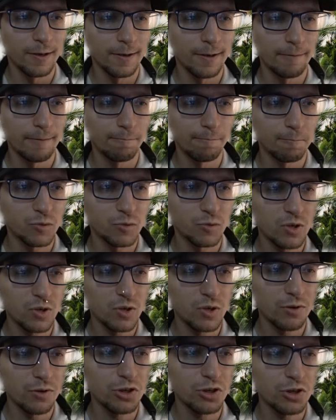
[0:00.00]
So I would
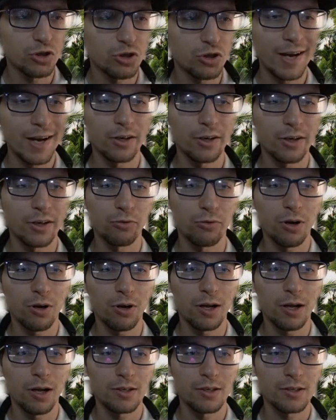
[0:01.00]
drag it across,
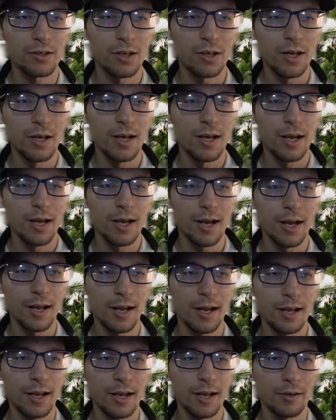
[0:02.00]
and
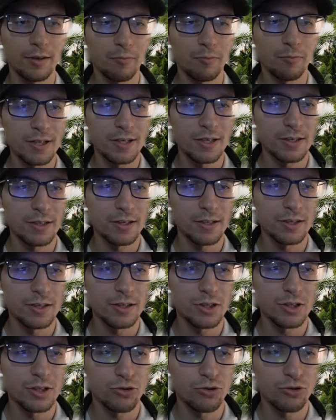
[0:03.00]
basically just
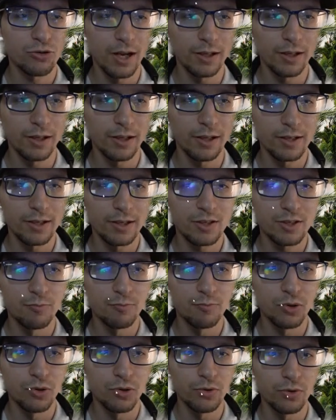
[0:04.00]
create like smooth
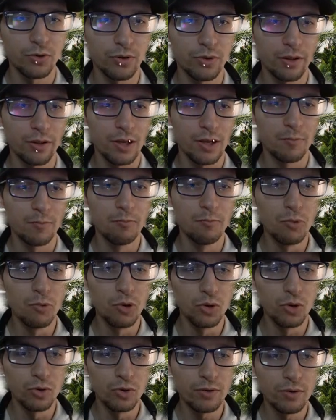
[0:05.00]

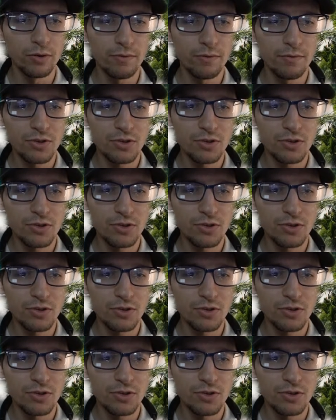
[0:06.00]
moves.